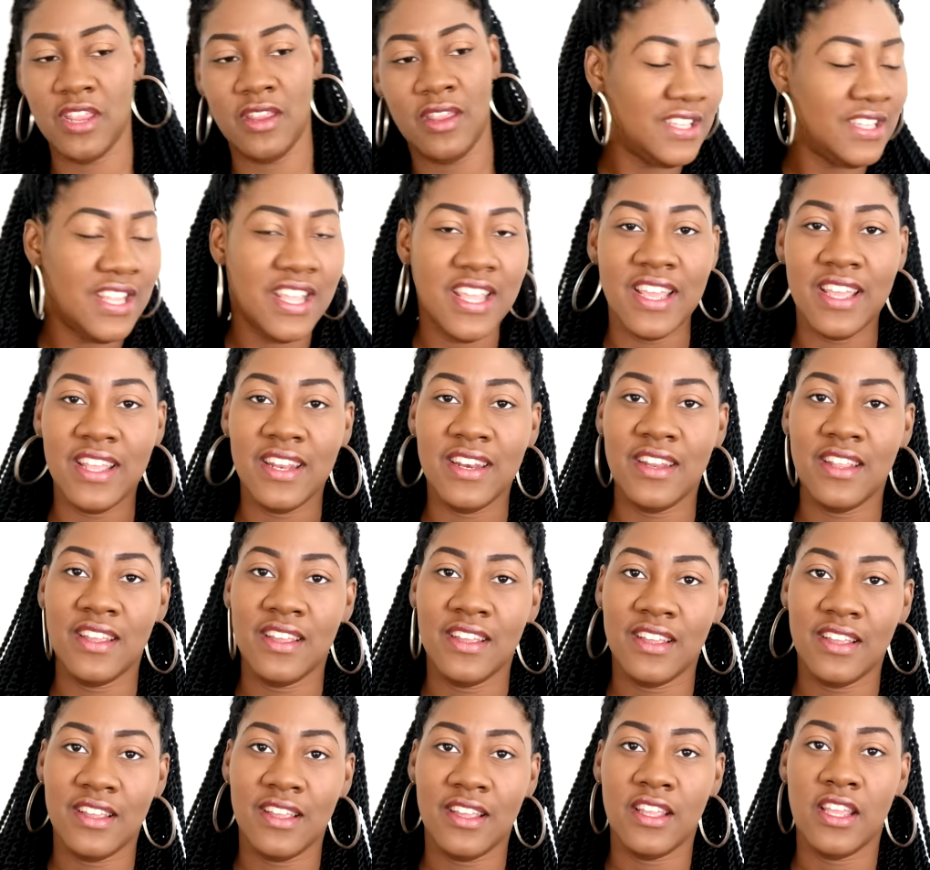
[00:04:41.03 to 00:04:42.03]
Then,
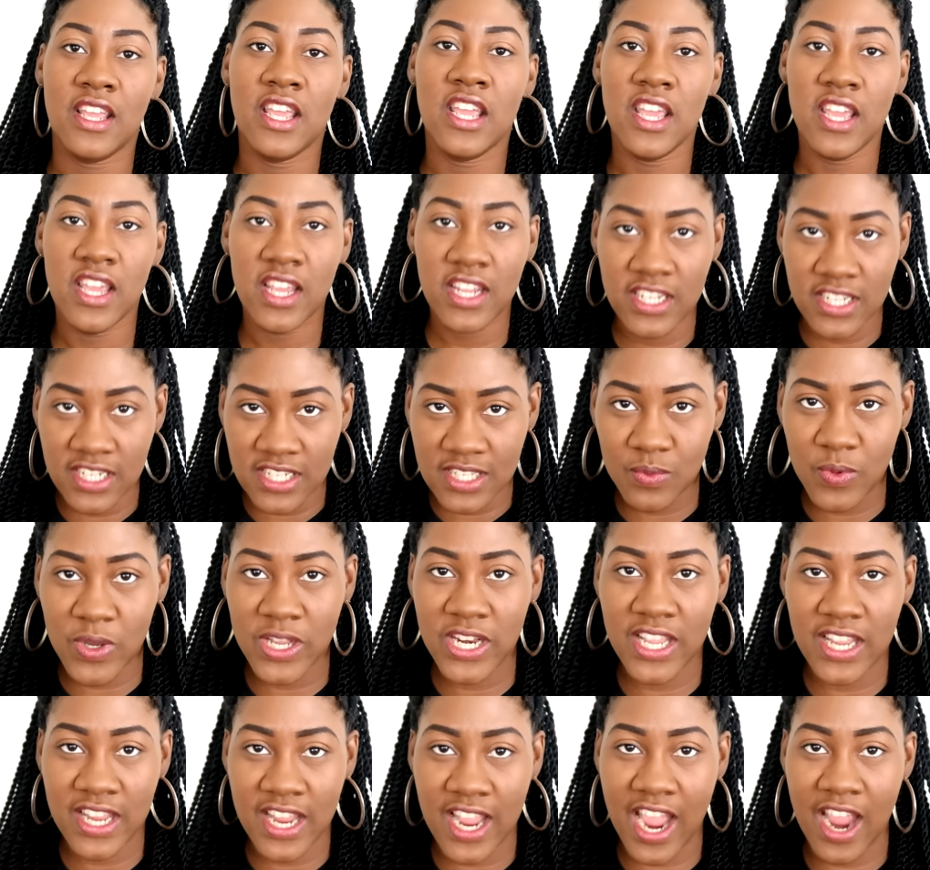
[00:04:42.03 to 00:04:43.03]
here is when
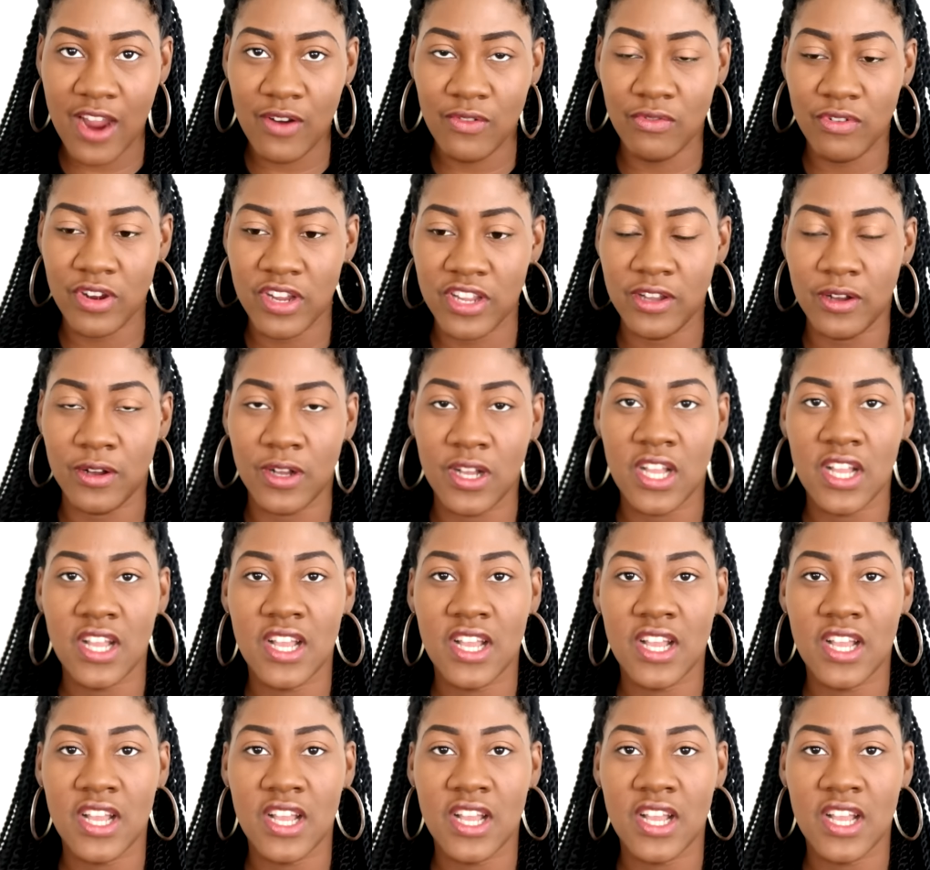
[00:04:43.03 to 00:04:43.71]
it got real.